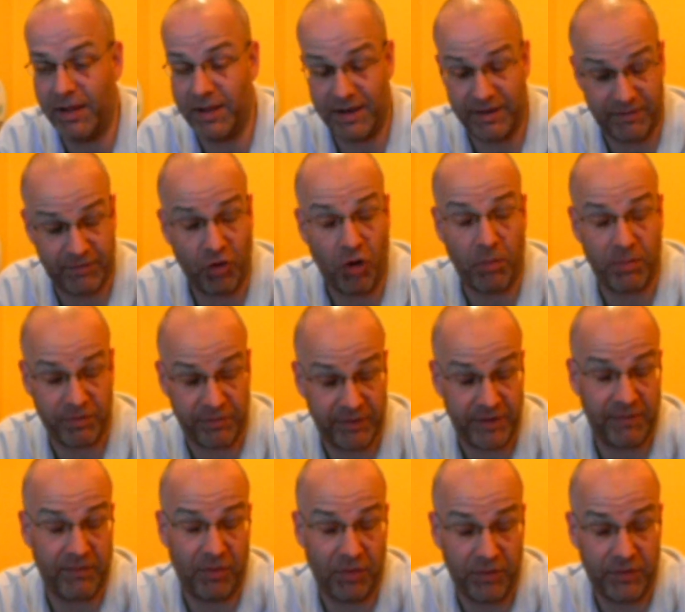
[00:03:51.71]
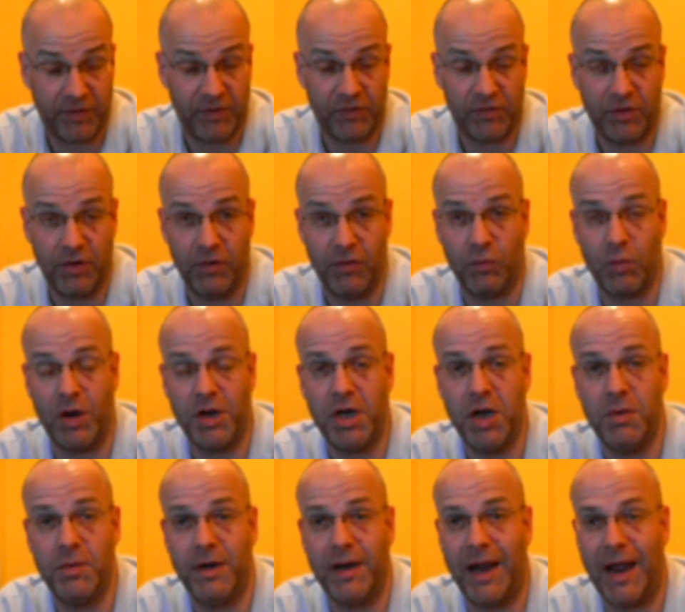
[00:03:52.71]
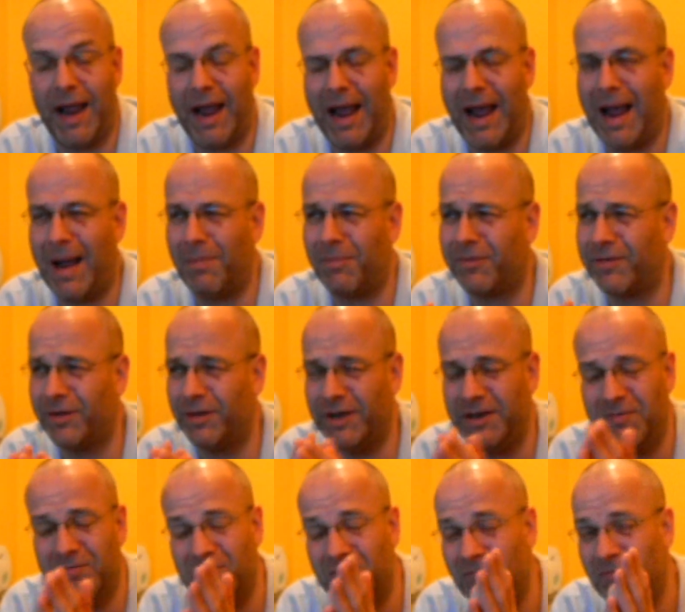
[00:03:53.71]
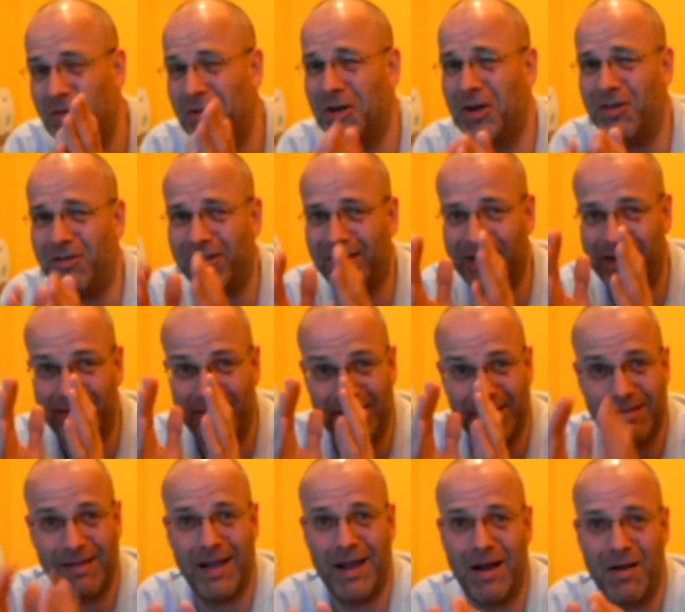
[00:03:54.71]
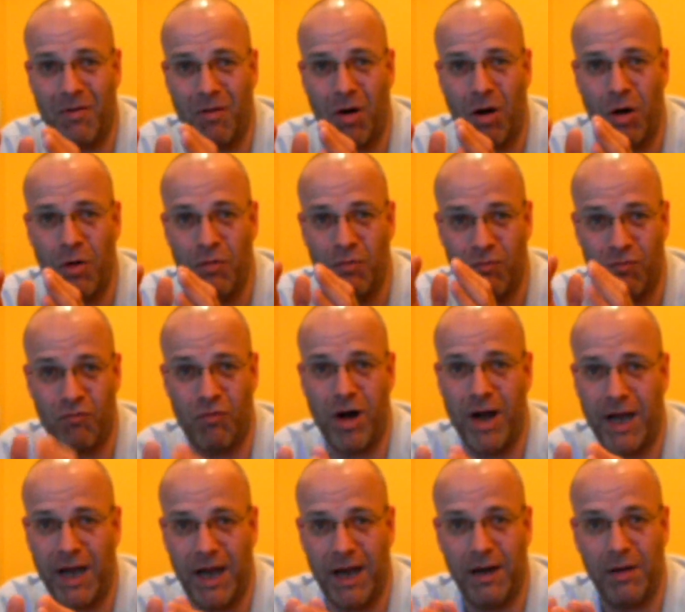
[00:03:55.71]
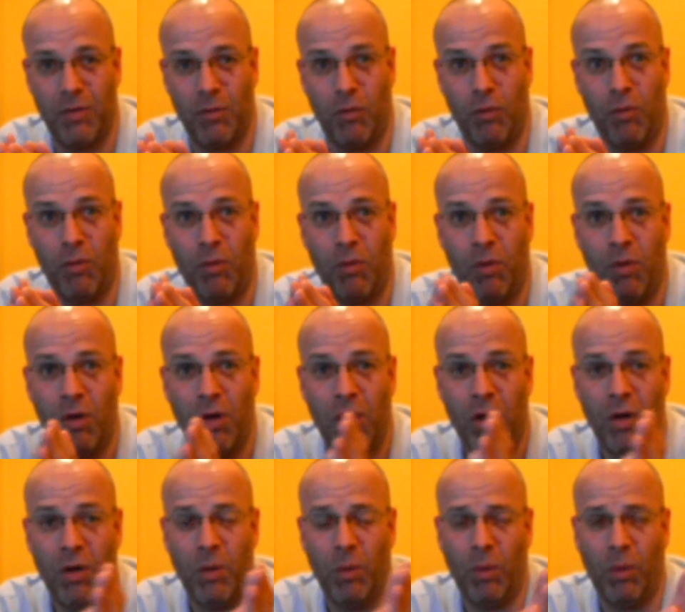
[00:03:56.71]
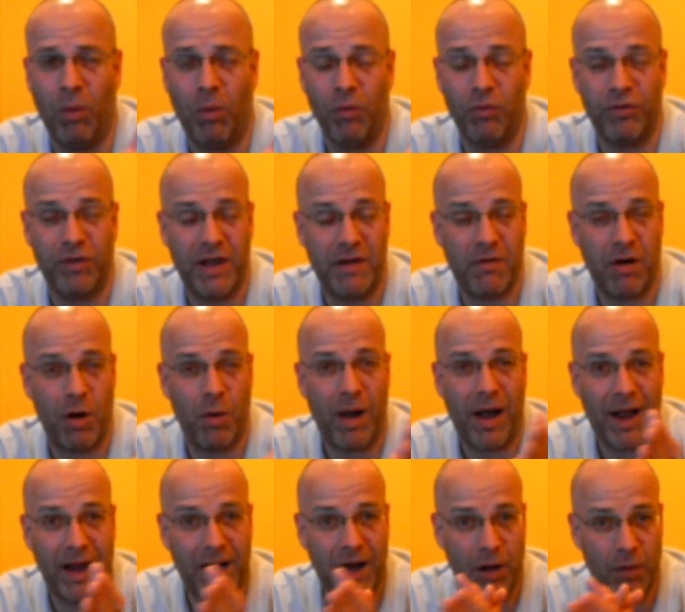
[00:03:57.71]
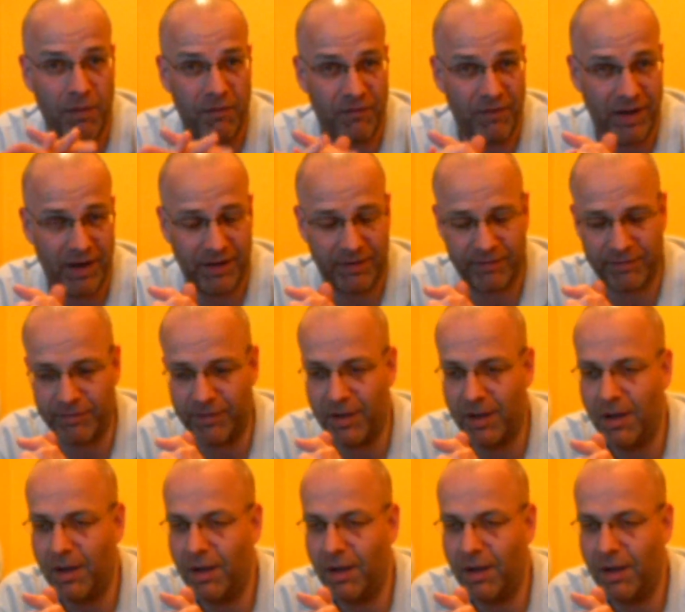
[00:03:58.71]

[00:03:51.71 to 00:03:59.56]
these types of devices use, where you get absolutely virtually zero ringing or zero halo effects,